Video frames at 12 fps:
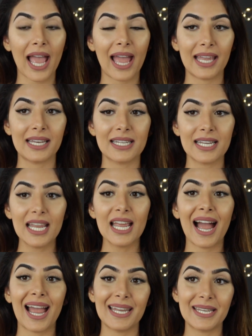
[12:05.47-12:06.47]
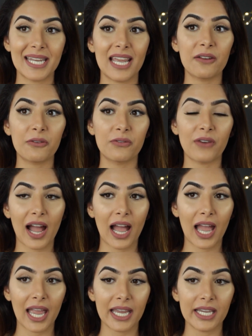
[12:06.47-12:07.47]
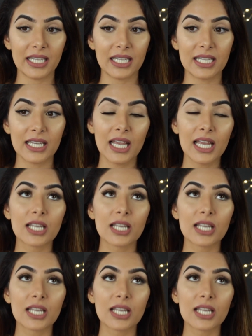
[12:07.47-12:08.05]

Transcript: And I did find